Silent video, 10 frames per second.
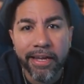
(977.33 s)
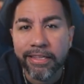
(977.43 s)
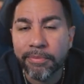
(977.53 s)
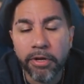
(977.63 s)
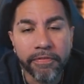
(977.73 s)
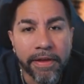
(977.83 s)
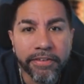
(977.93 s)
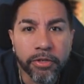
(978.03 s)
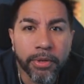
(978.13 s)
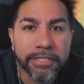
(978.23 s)
Let me know if you have
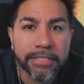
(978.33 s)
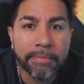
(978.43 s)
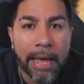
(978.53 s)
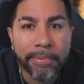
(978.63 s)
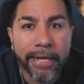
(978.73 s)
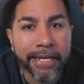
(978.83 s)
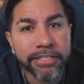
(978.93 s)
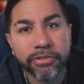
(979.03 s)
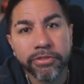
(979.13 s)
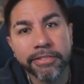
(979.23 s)
any questions. I'm happy to
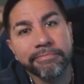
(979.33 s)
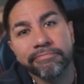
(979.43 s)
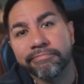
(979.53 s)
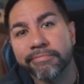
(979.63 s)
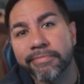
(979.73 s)
answer them.